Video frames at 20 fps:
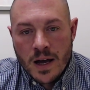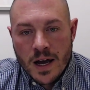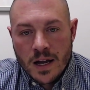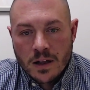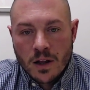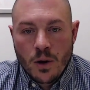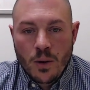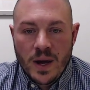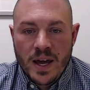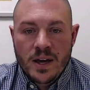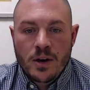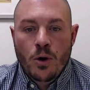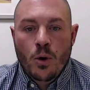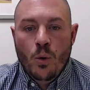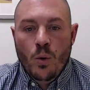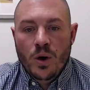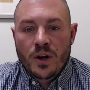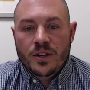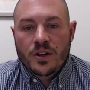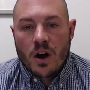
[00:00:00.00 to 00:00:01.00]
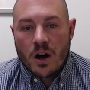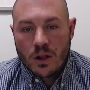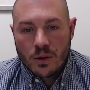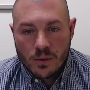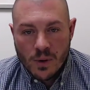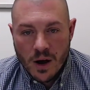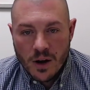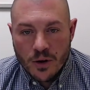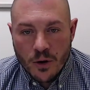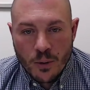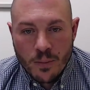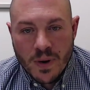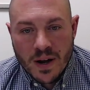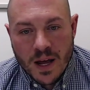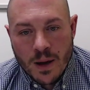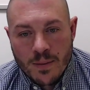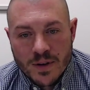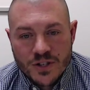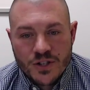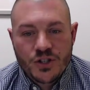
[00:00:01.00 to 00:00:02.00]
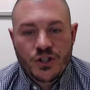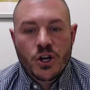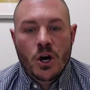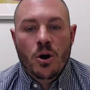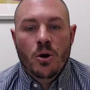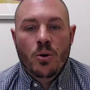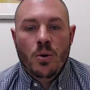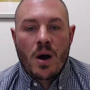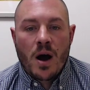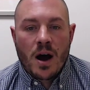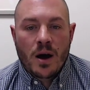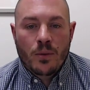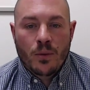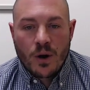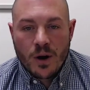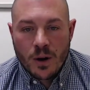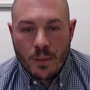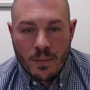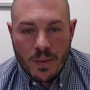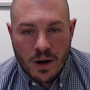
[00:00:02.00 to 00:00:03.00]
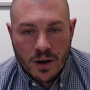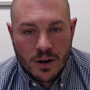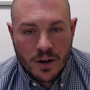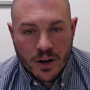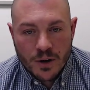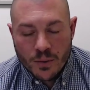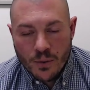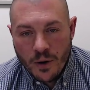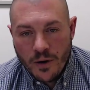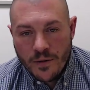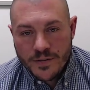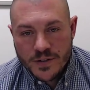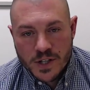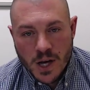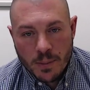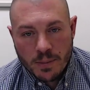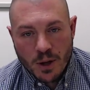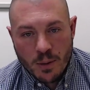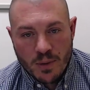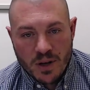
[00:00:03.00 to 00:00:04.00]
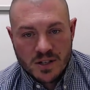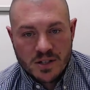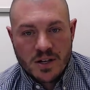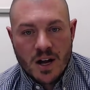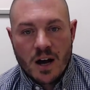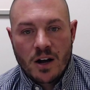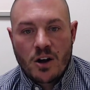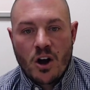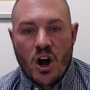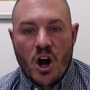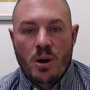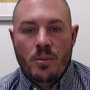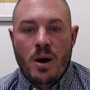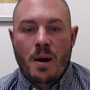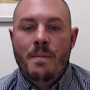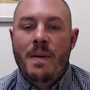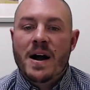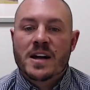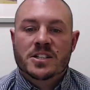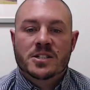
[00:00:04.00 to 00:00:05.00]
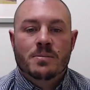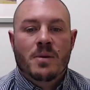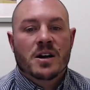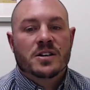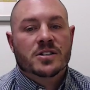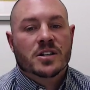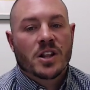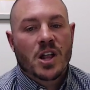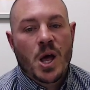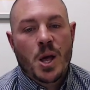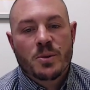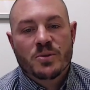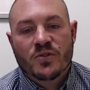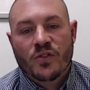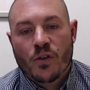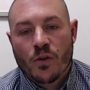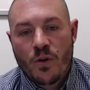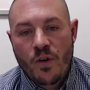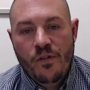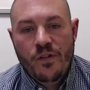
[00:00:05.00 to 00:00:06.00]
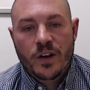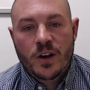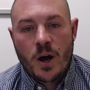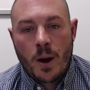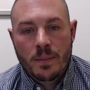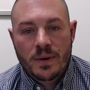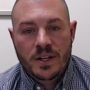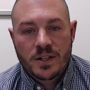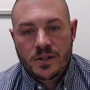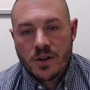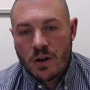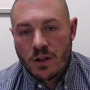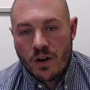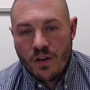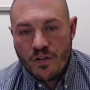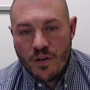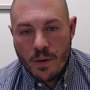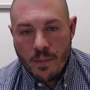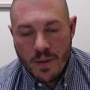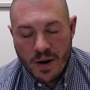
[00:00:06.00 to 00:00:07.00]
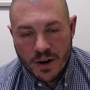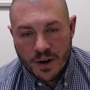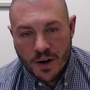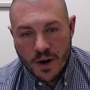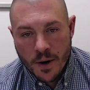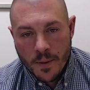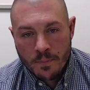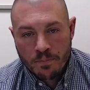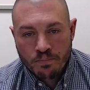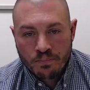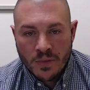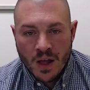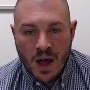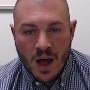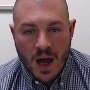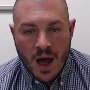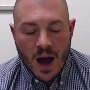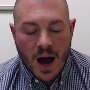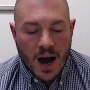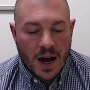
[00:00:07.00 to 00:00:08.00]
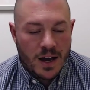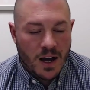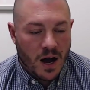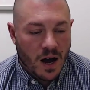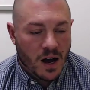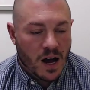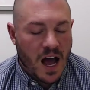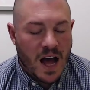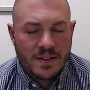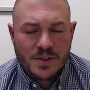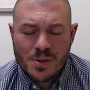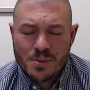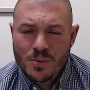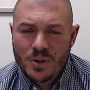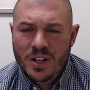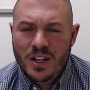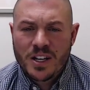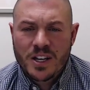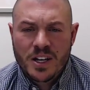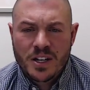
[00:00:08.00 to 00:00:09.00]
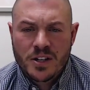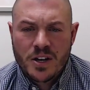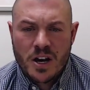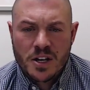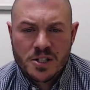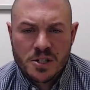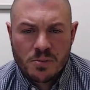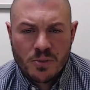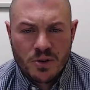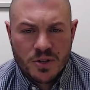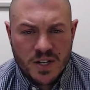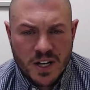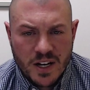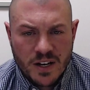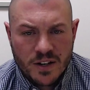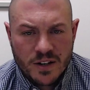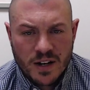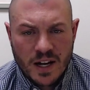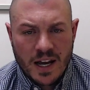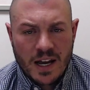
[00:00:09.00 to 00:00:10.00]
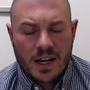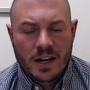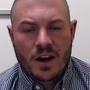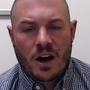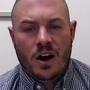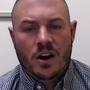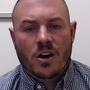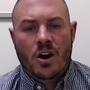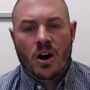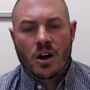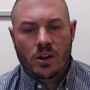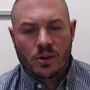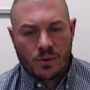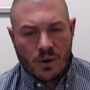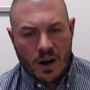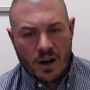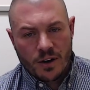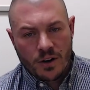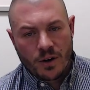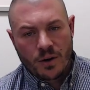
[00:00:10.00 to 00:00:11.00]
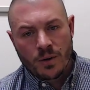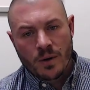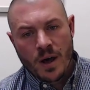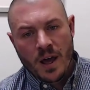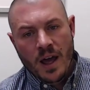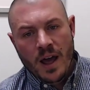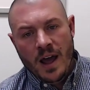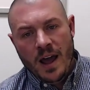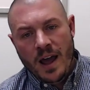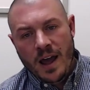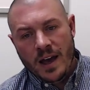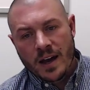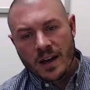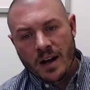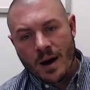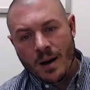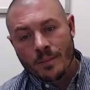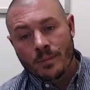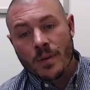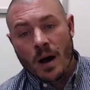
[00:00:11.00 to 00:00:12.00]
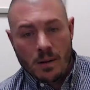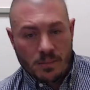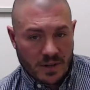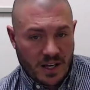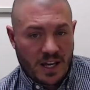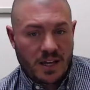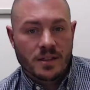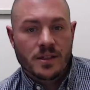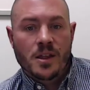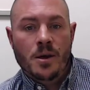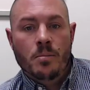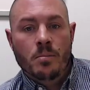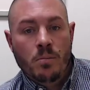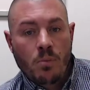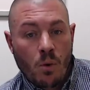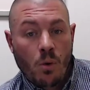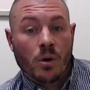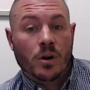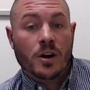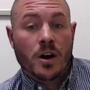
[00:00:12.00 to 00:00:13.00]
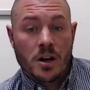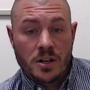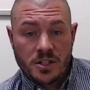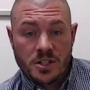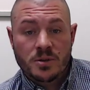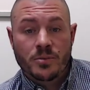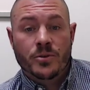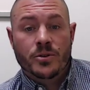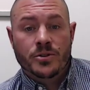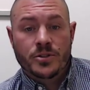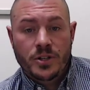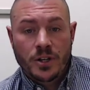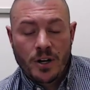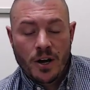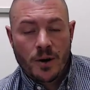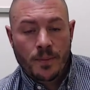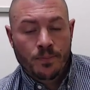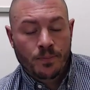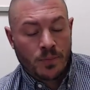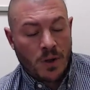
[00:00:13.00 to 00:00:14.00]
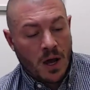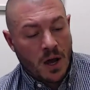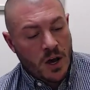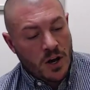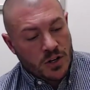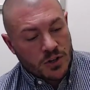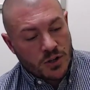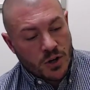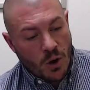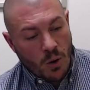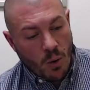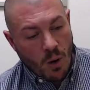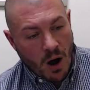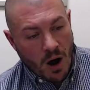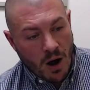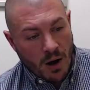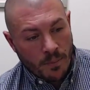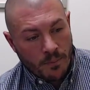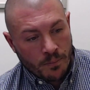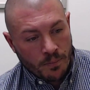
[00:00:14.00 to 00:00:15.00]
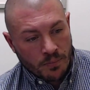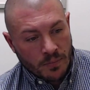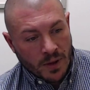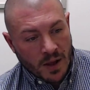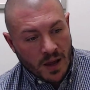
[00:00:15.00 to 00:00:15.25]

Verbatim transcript: Hello, Englewood, Colorado. My name is Joe. I run AmericanRoofSupplements.com. I maximize claims for roofing companies all over America. I uh, have some really good customers here in uh, Colorado, and I'm, I'm, getting them more customers, you know. So uh,